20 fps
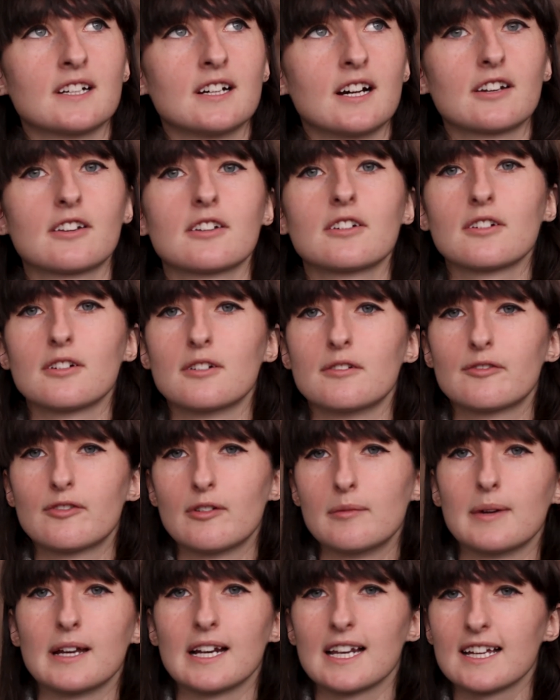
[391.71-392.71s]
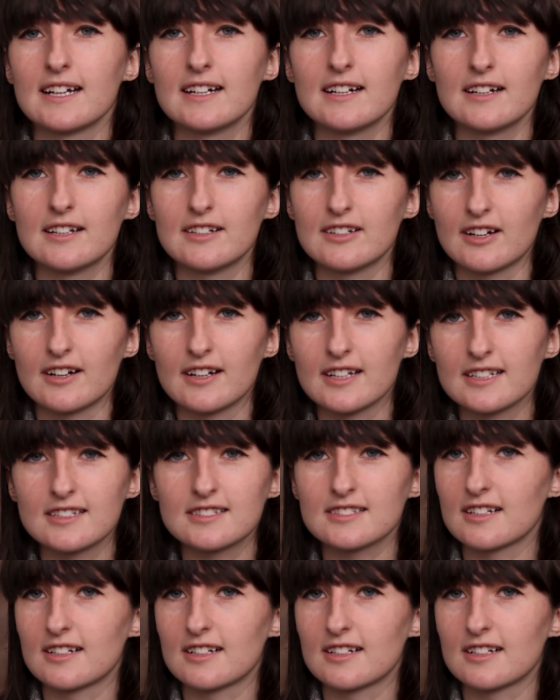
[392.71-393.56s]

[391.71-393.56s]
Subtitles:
I don't know, familiar, nice.